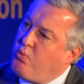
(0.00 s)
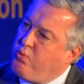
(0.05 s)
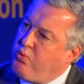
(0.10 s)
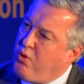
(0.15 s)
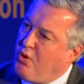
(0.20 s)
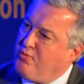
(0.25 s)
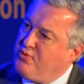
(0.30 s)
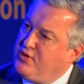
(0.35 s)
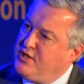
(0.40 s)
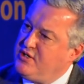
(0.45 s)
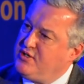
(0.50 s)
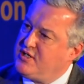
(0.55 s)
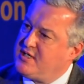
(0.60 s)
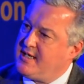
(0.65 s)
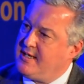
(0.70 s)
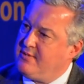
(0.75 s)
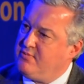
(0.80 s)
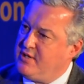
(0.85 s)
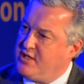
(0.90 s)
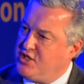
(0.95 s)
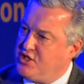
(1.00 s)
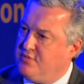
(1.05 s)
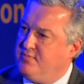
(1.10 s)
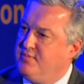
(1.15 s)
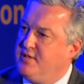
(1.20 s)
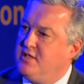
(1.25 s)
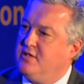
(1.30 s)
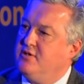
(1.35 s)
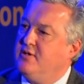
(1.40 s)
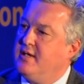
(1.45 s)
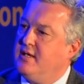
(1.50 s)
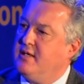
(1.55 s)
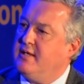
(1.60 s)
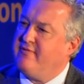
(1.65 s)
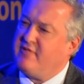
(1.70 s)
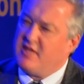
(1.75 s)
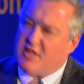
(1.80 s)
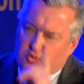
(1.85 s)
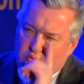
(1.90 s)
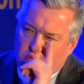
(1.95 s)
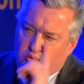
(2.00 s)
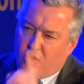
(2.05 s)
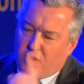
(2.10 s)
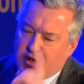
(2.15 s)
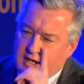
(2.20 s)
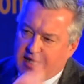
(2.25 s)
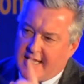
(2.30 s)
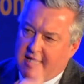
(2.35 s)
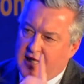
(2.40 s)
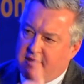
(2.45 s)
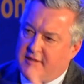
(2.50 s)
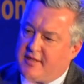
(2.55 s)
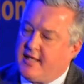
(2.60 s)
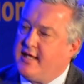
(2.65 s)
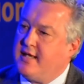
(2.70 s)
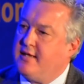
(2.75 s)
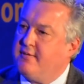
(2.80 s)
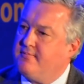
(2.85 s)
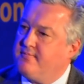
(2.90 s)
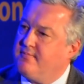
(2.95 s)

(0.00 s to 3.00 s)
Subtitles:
what would you say we should be doing if there's one key thing?